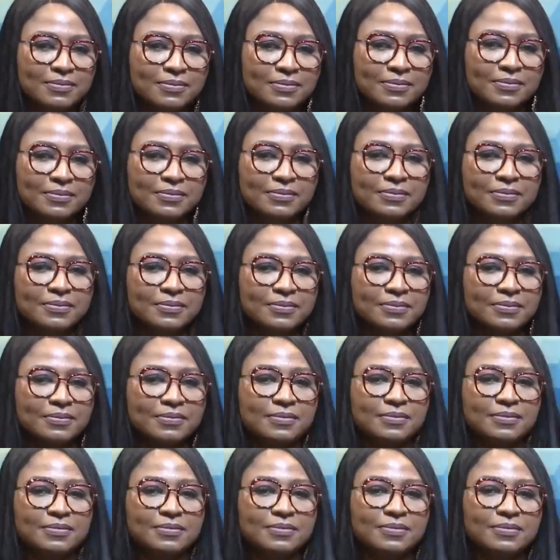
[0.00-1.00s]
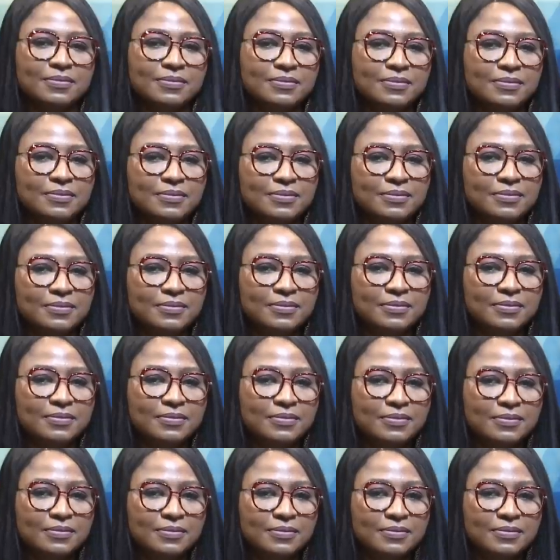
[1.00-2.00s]

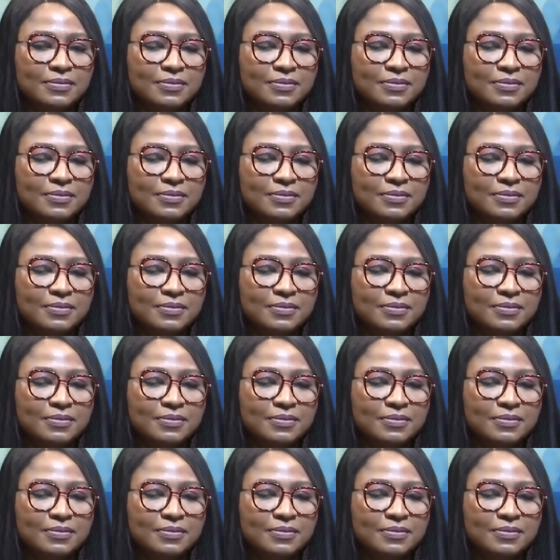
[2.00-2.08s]
No one is speaking in this clip.